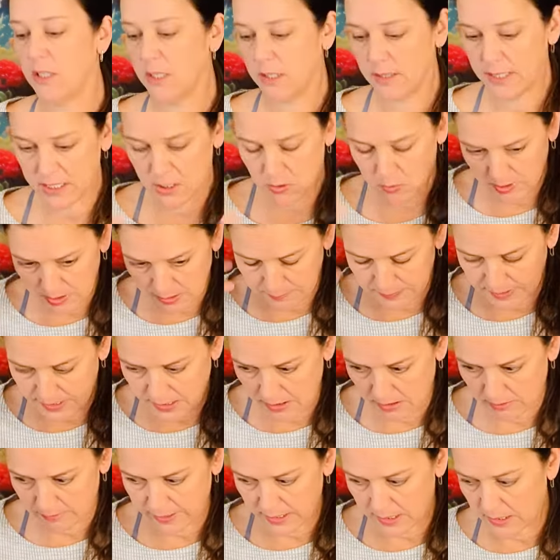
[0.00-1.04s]
That's what I'm
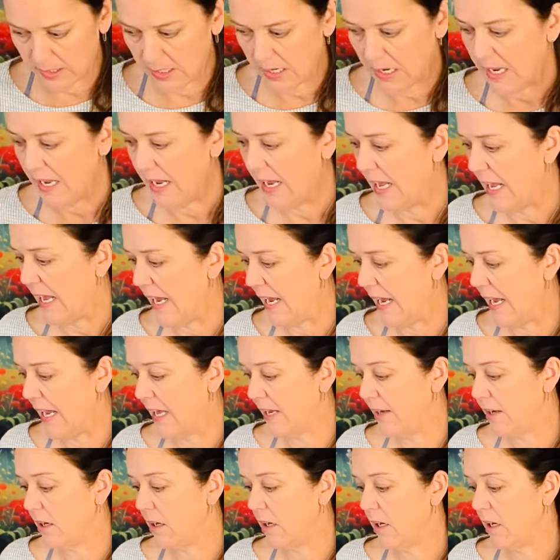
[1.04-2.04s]
hearing. And